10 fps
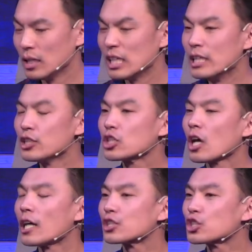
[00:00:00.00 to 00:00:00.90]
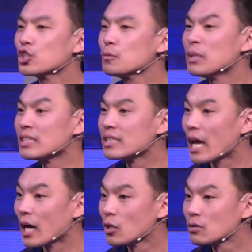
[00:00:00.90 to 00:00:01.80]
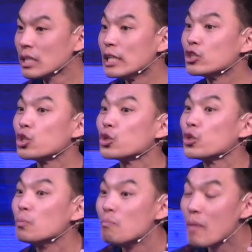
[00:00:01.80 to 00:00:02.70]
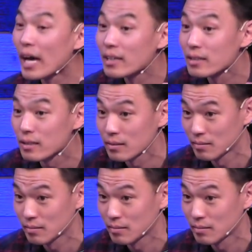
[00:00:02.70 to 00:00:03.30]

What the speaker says: It is God stooping down into humanity.